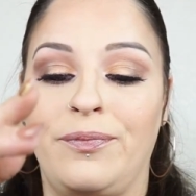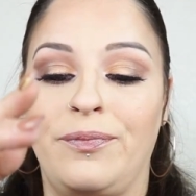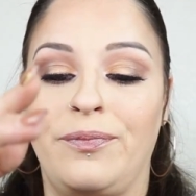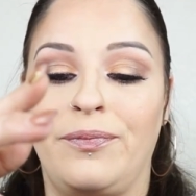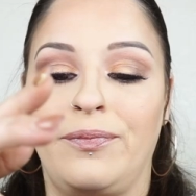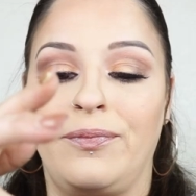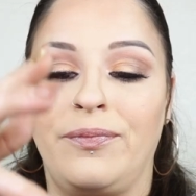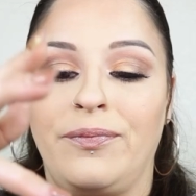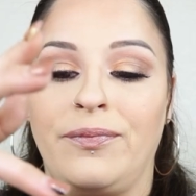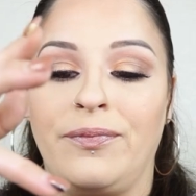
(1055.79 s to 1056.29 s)

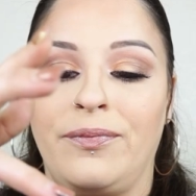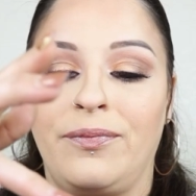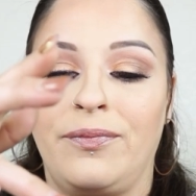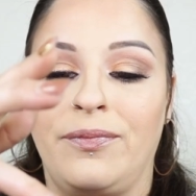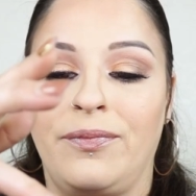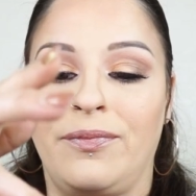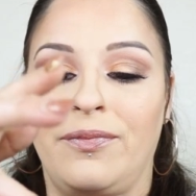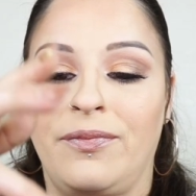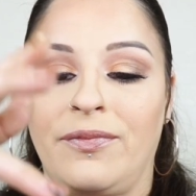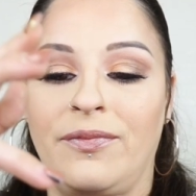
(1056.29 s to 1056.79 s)

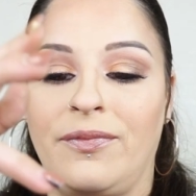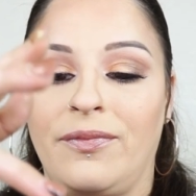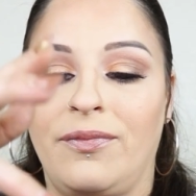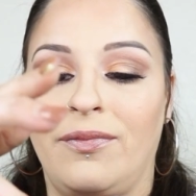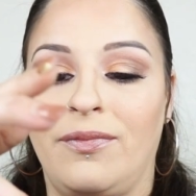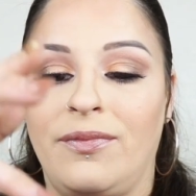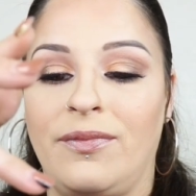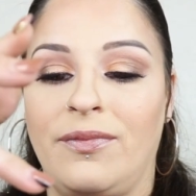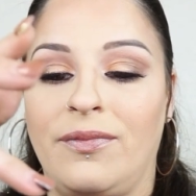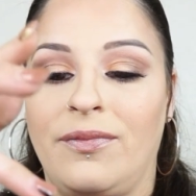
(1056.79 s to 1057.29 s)

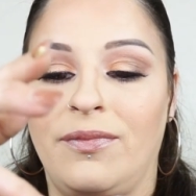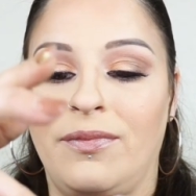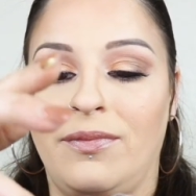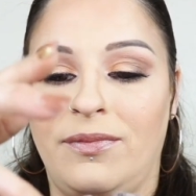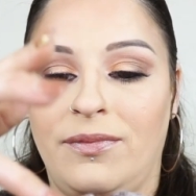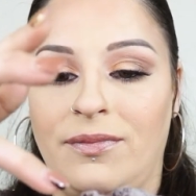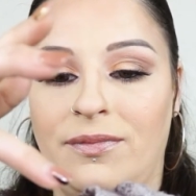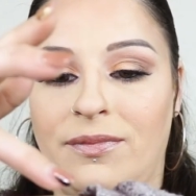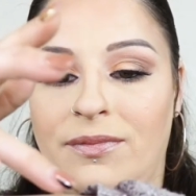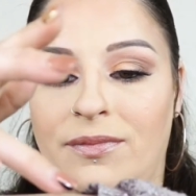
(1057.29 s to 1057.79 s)

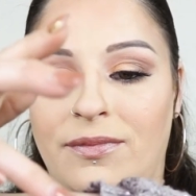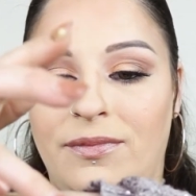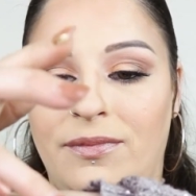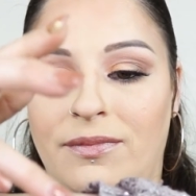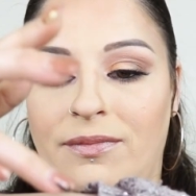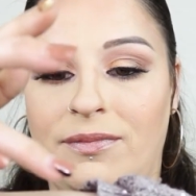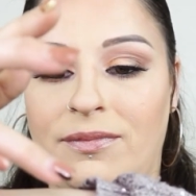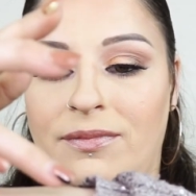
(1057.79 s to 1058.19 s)
Nobody speaks.